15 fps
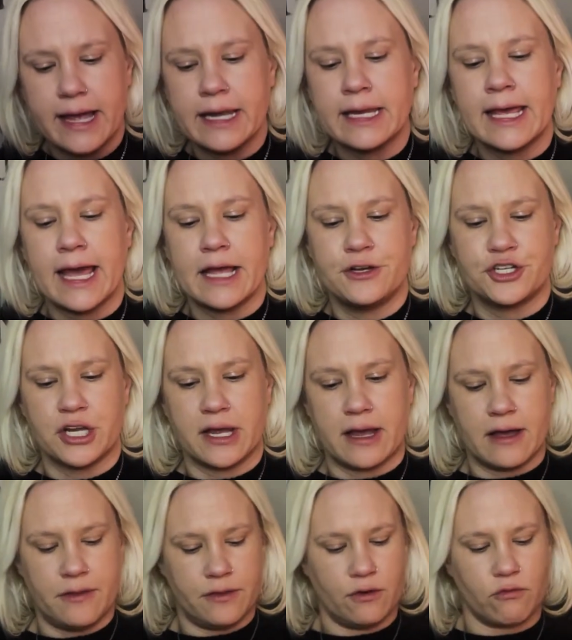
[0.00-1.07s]
engaging
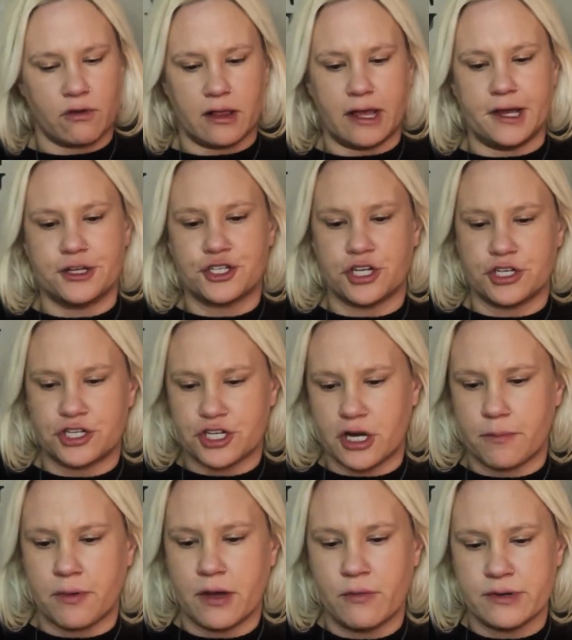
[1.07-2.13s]
in the
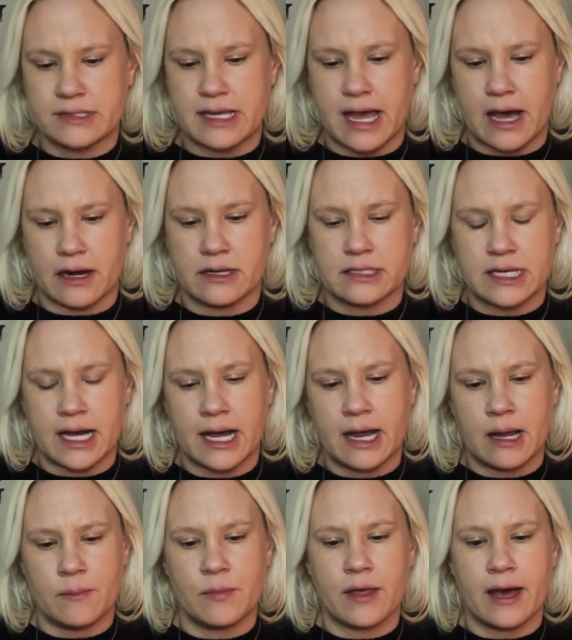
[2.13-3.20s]
relationship, it was at a
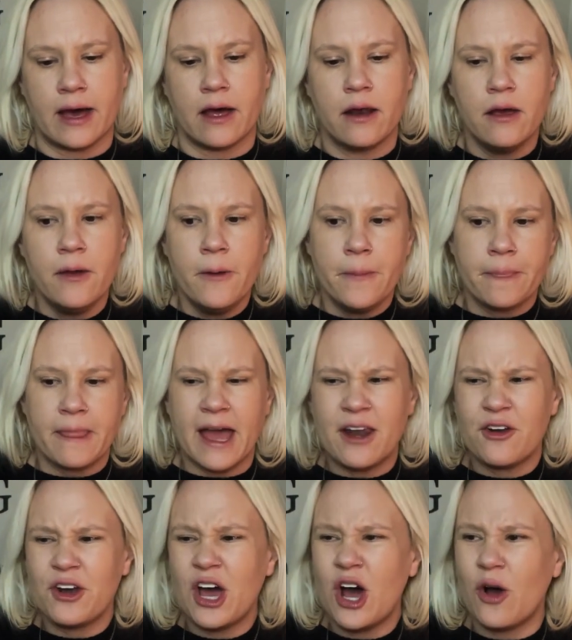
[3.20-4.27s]
time that, I
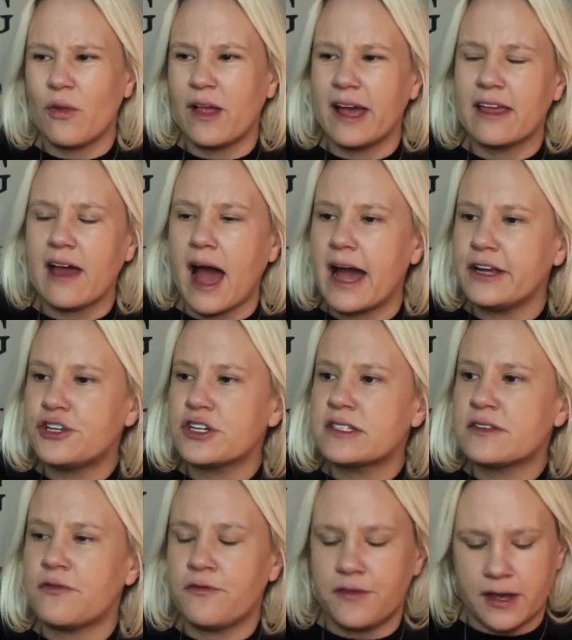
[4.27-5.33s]
don't know, like, I
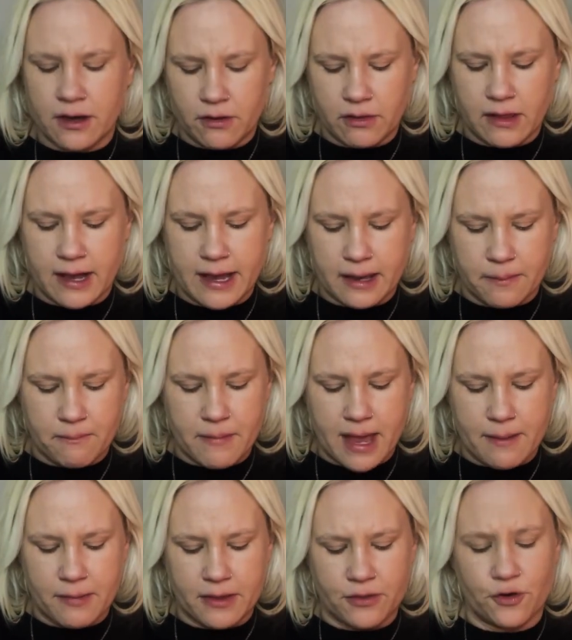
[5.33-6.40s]
just feel like
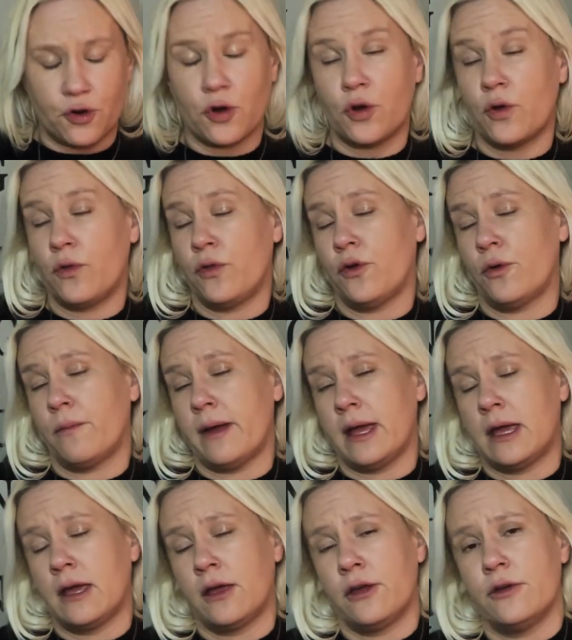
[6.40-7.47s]
maybe they're
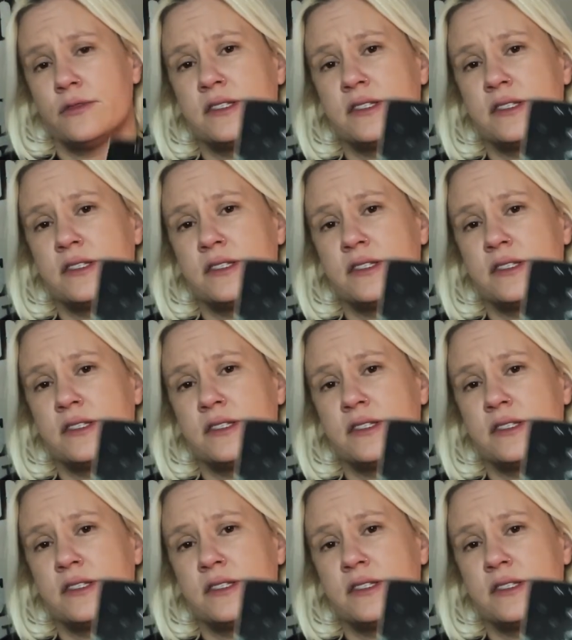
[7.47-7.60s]
making you